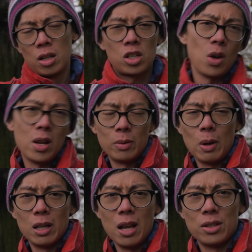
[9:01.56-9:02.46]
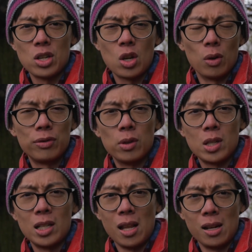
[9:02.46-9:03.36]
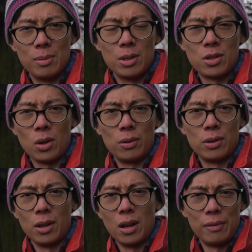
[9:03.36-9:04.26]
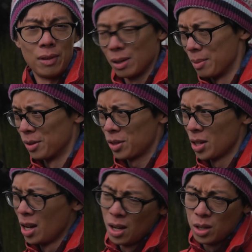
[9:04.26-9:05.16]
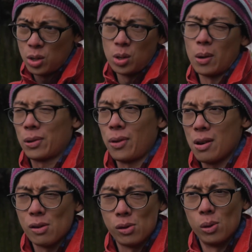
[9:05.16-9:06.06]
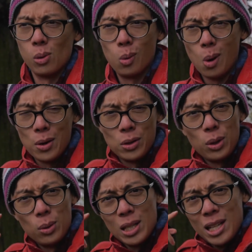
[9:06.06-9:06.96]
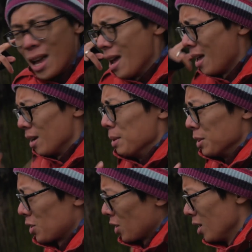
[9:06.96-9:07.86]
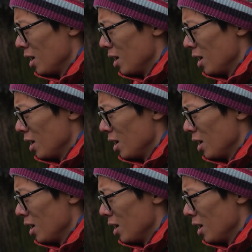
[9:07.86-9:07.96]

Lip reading: So anyway, the lens has got 14 elements over the 11 elements, 2 spherical, 1 UD element.